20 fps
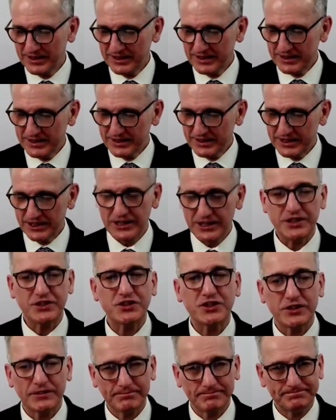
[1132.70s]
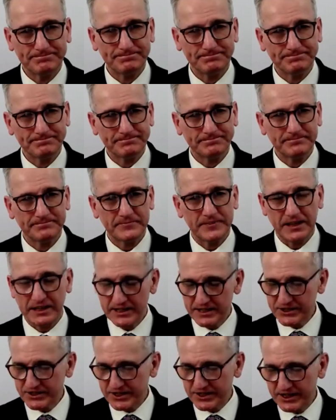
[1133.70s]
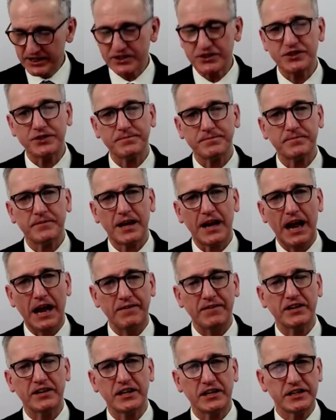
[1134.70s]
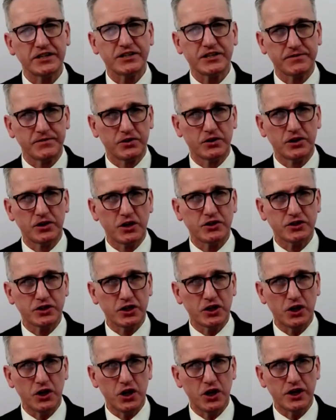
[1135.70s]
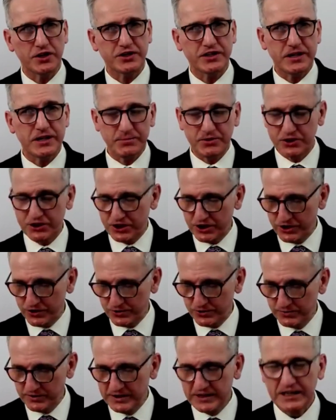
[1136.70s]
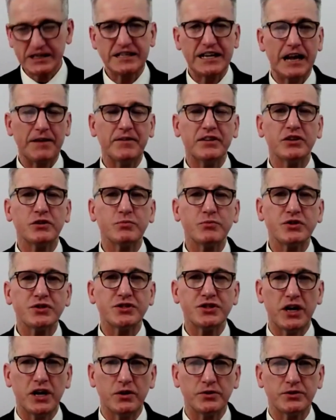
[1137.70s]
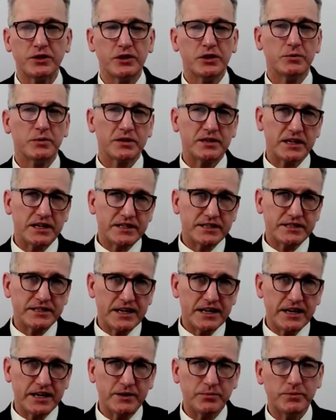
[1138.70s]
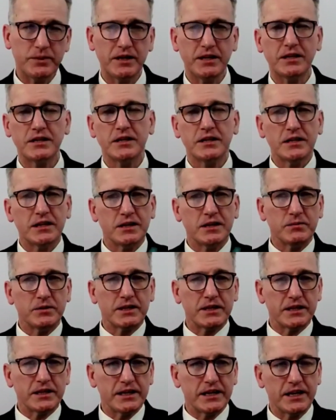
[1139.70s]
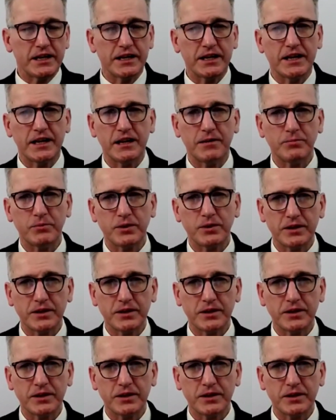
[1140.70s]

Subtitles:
The list. The list is having the list of all those clients. Number 2 is having the result, what they started with and what they ended up with.